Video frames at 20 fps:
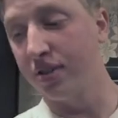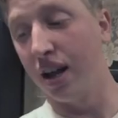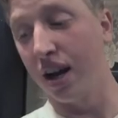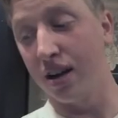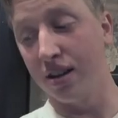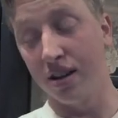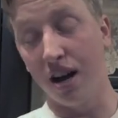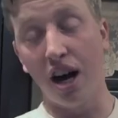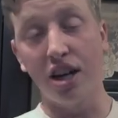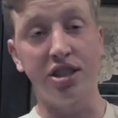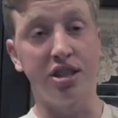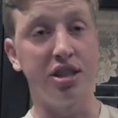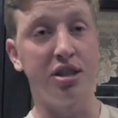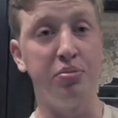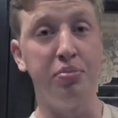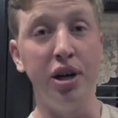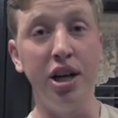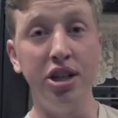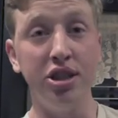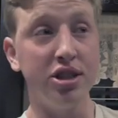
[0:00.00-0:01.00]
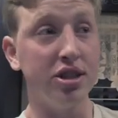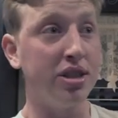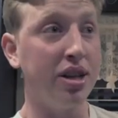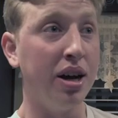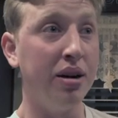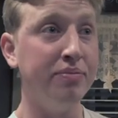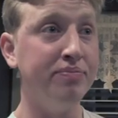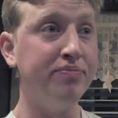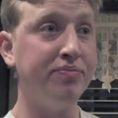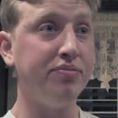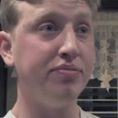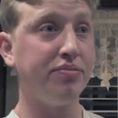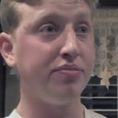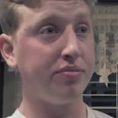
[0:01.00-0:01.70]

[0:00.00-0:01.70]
Like loss of speech or something.